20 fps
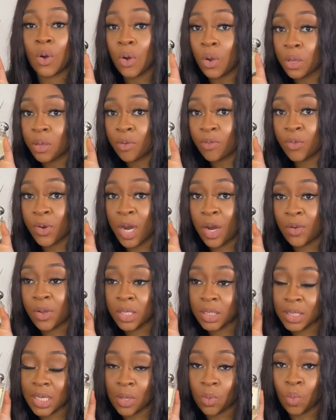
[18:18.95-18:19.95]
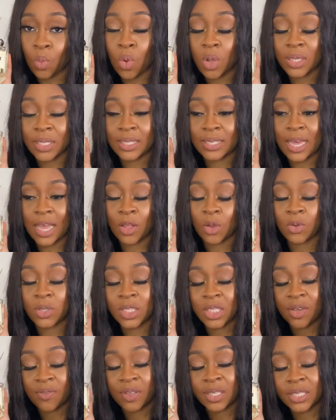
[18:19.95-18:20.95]
on fragrance and wants that
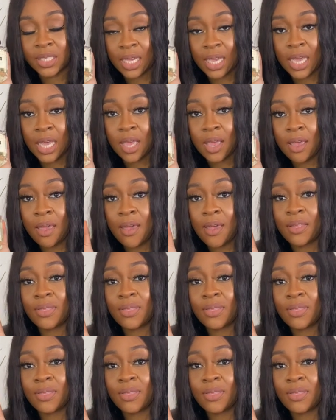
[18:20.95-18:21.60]
longevity,